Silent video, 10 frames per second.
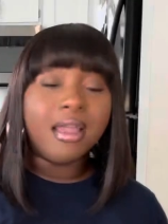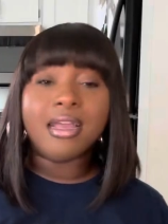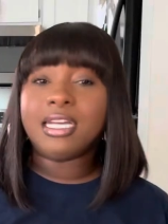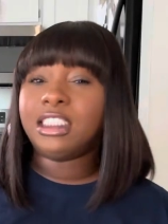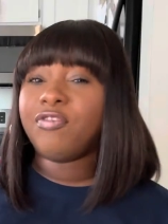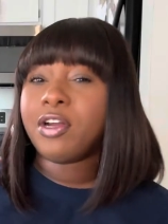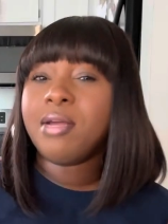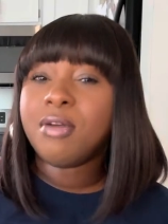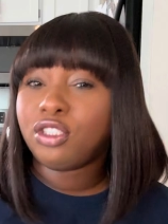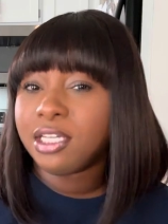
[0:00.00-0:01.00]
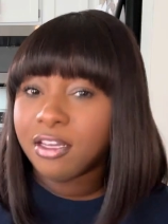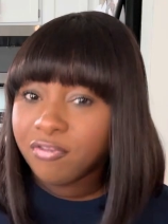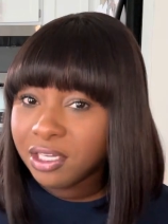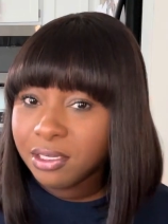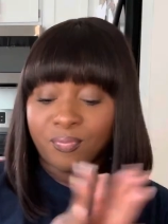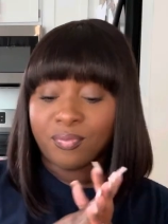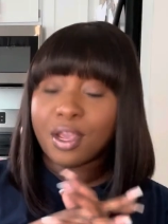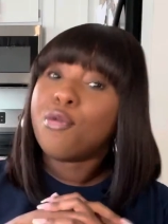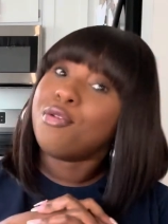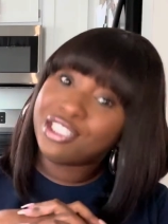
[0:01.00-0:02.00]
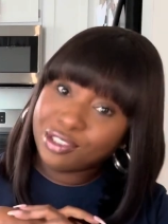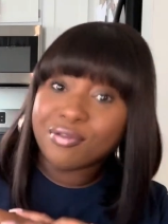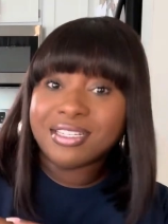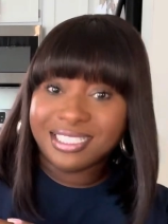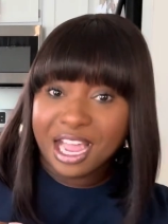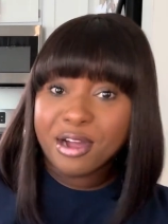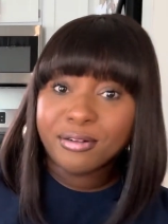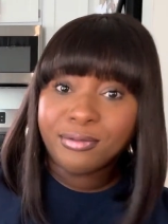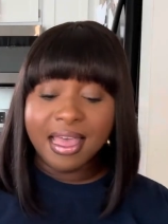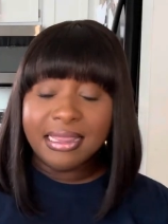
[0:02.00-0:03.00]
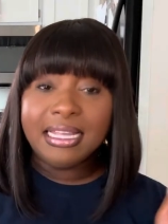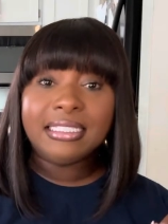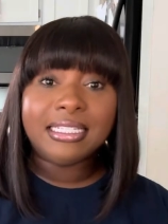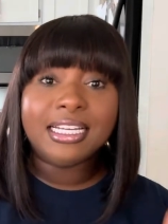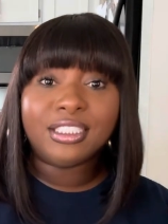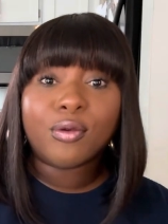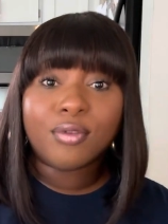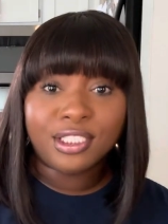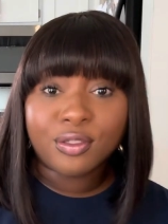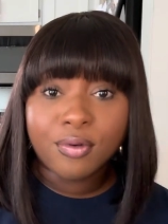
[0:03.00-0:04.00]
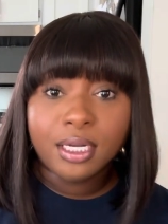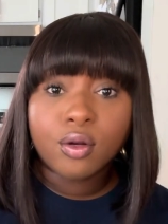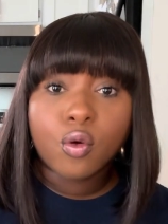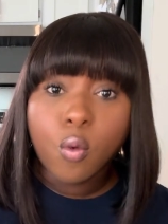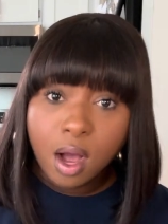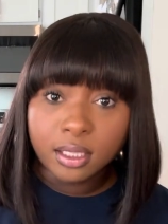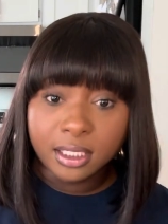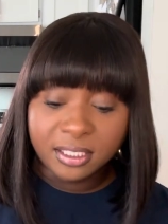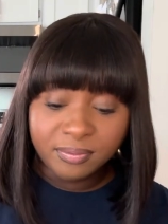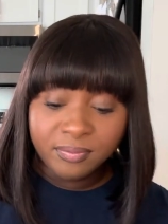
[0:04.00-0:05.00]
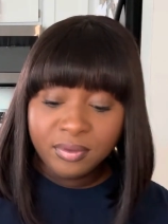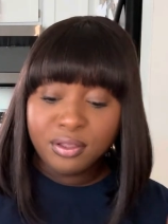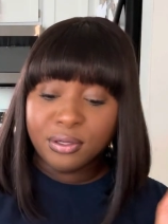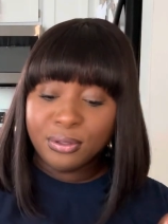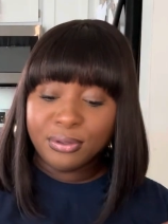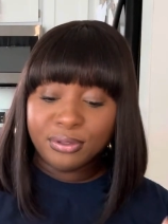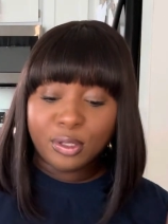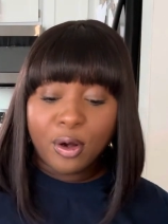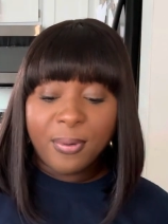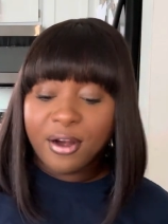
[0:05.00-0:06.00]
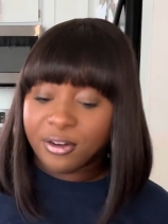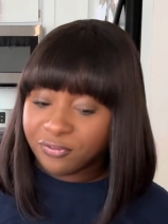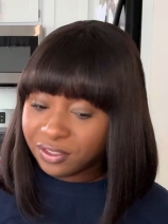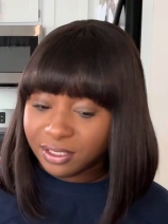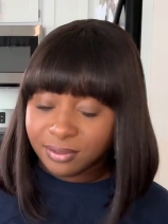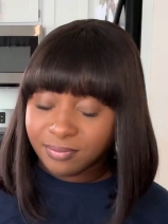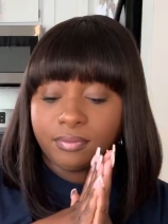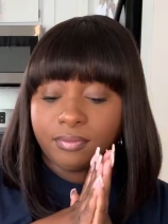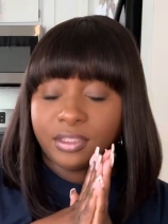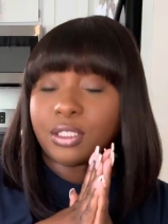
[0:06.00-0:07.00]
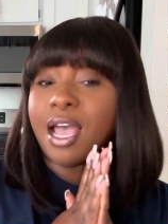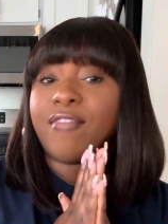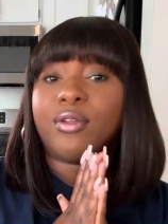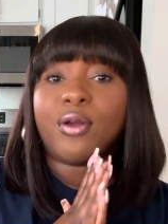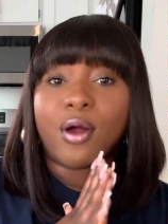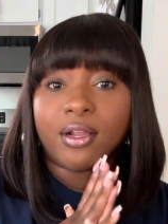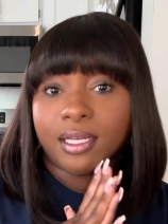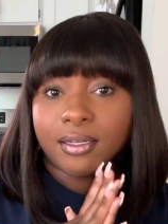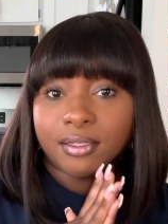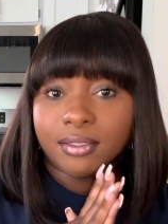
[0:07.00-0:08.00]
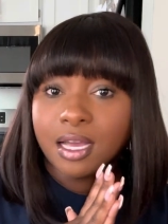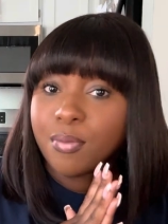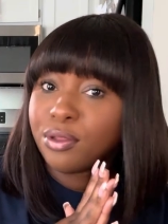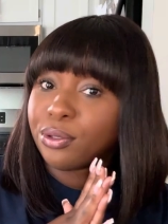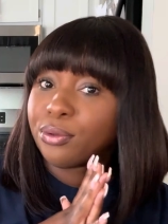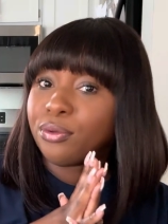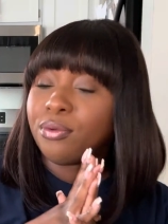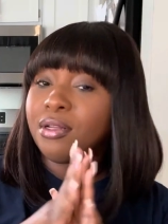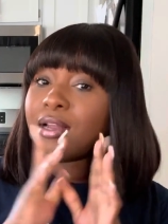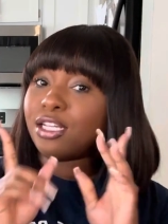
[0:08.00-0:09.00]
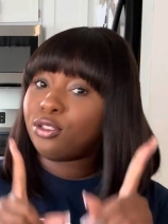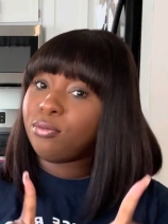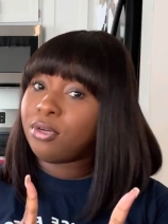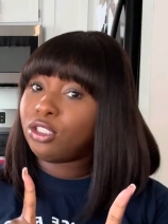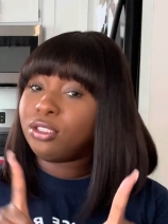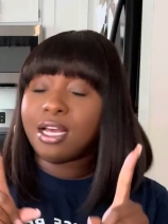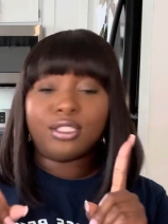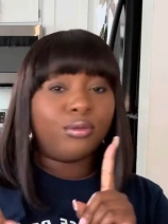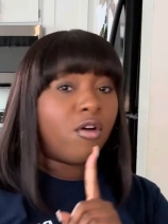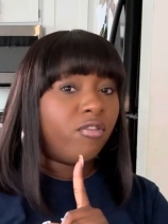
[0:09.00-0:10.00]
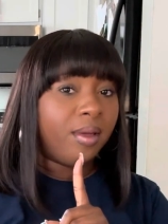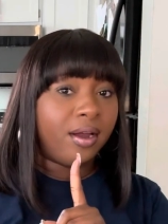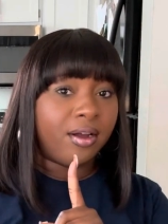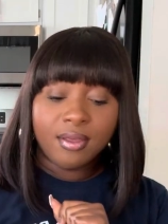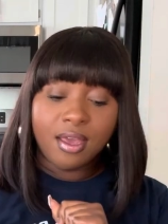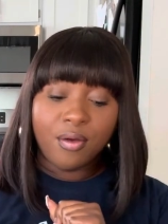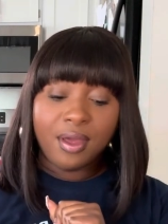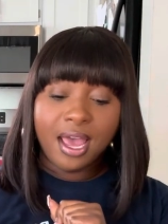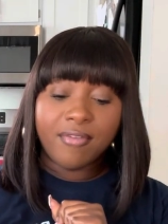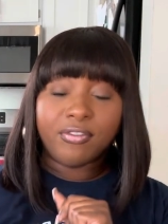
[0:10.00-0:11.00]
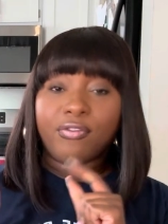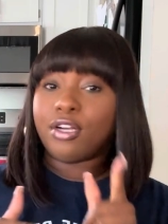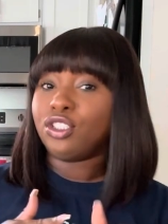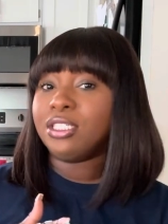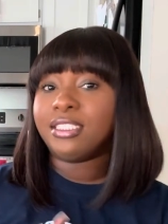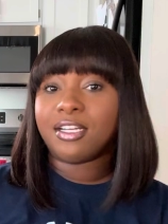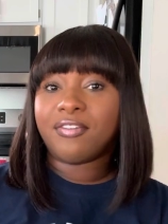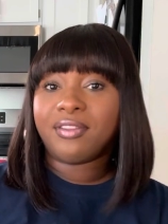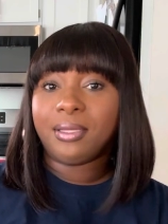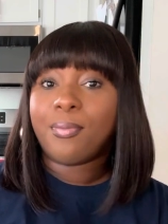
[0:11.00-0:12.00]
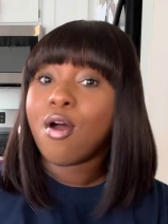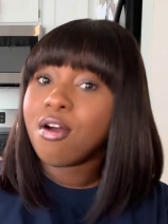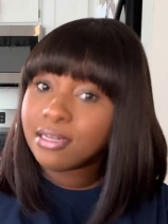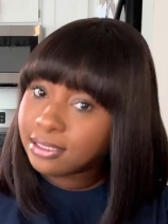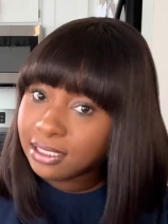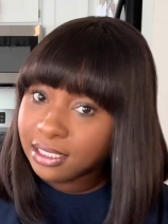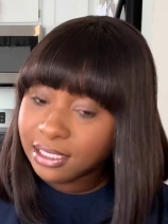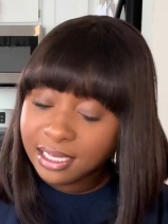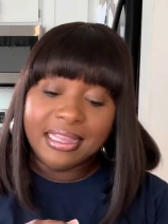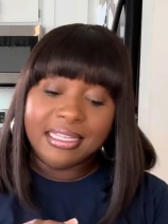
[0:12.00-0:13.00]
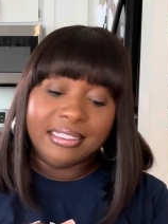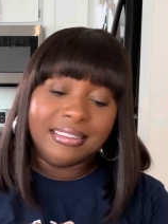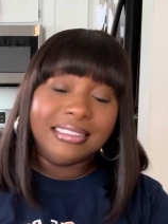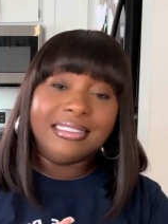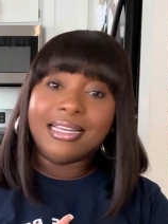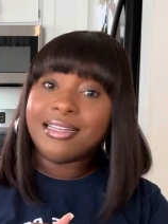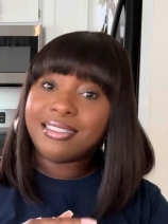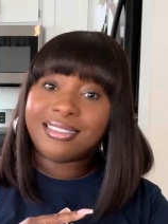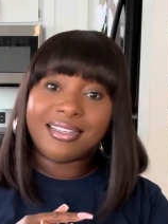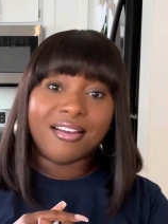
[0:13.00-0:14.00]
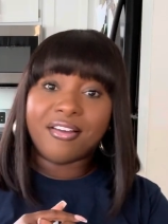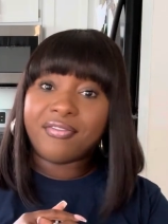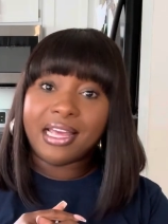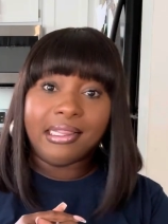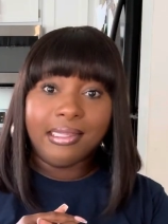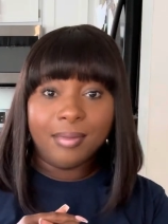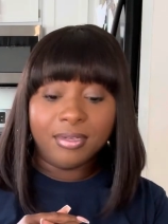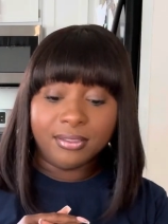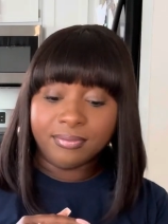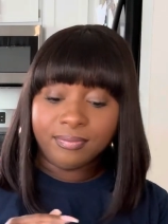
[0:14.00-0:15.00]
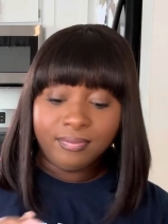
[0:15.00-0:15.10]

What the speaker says: It's very much giving restaurant style. This is restaurant quality. The noodles are perfect. So I have the garlic coming through, not too much, not too overbearing. And we have the freshness of the parsley, the zest of that lemon.